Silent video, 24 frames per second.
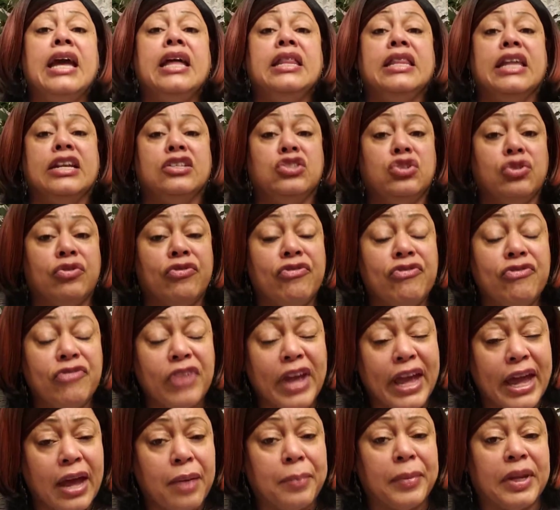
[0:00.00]
that your
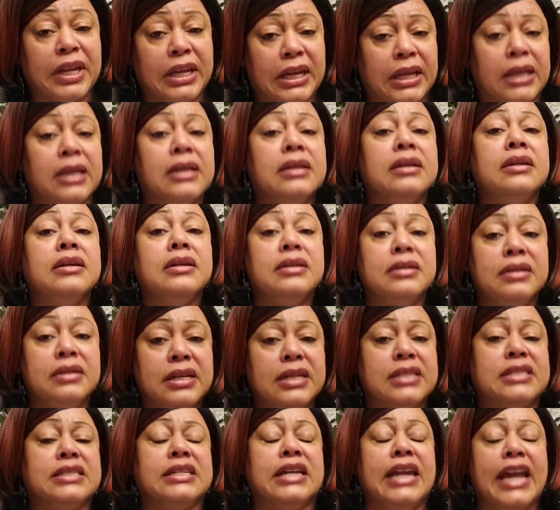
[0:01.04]
family
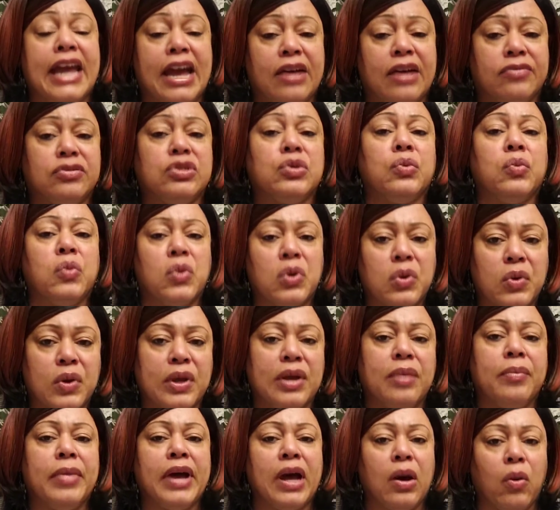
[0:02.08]
doesn't have to worry
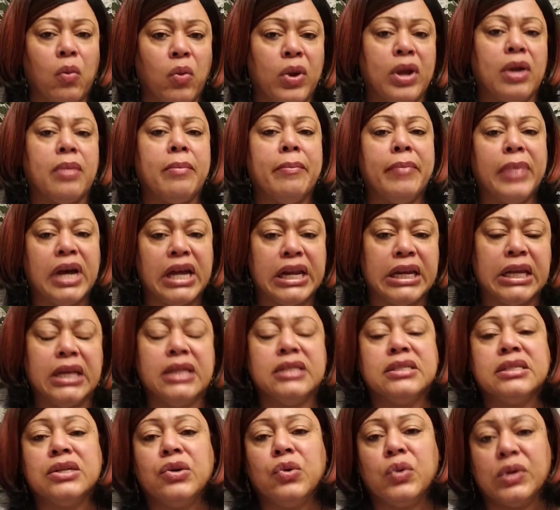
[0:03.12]
about where money
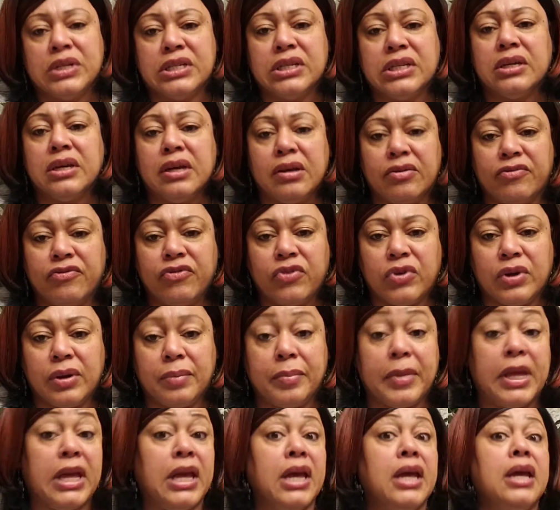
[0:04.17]
is going to come from,
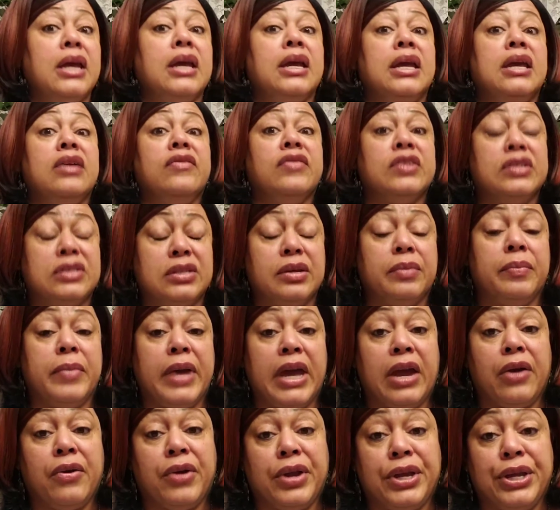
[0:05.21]
even to
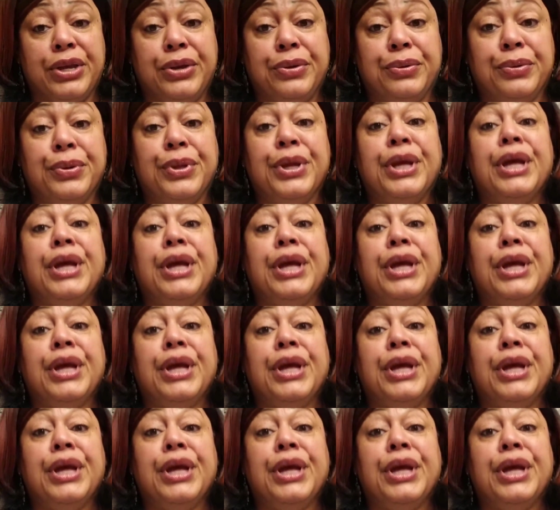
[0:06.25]
bury you.